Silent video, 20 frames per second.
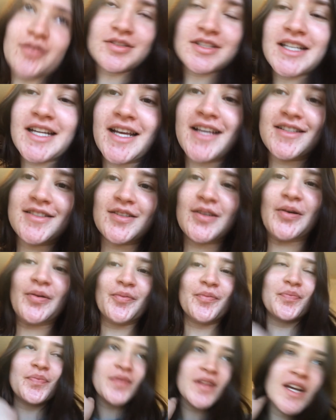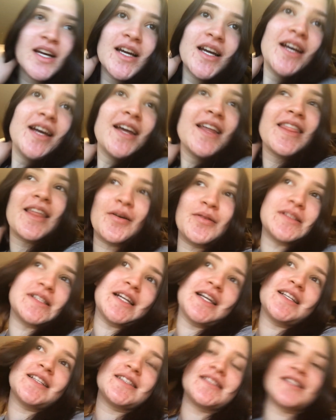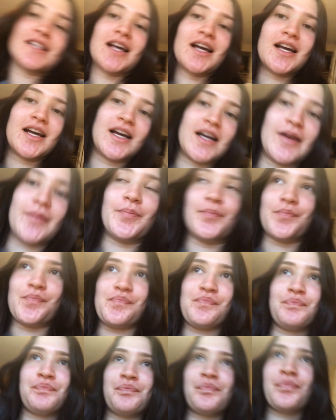out today, so that was nice. And